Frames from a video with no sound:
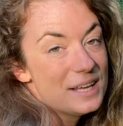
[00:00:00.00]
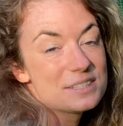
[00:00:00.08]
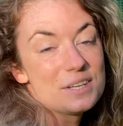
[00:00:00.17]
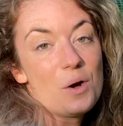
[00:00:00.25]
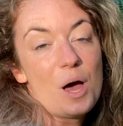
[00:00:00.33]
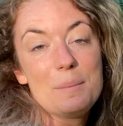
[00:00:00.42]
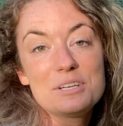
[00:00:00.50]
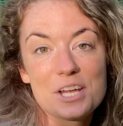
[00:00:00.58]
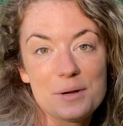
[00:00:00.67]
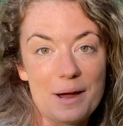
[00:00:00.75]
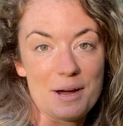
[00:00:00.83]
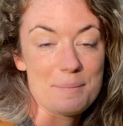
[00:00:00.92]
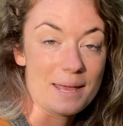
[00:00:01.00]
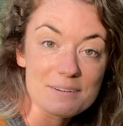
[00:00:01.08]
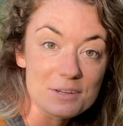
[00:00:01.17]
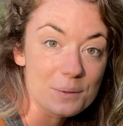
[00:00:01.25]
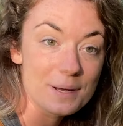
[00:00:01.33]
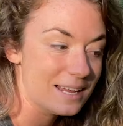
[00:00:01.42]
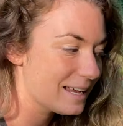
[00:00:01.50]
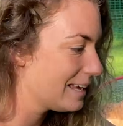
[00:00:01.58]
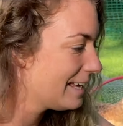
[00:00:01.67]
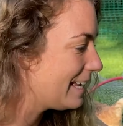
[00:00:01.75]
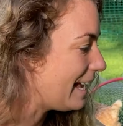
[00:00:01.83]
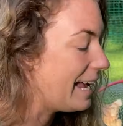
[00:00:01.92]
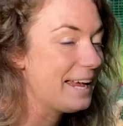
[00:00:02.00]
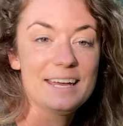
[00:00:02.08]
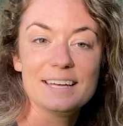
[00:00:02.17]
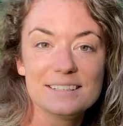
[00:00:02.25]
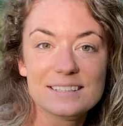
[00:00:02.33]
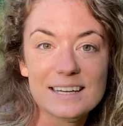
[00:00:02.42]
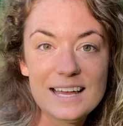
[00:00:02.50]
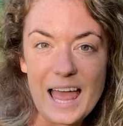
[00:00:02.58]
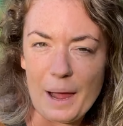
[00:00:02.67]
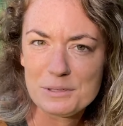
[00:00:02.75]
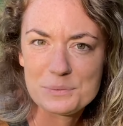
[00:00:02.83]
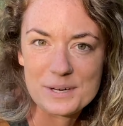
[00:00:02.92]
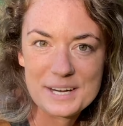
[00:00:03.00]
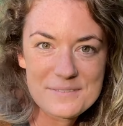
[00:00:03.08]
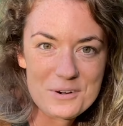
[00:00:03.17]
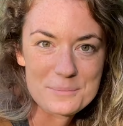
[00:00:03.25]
So let me show you how I made it real quick and how it's working for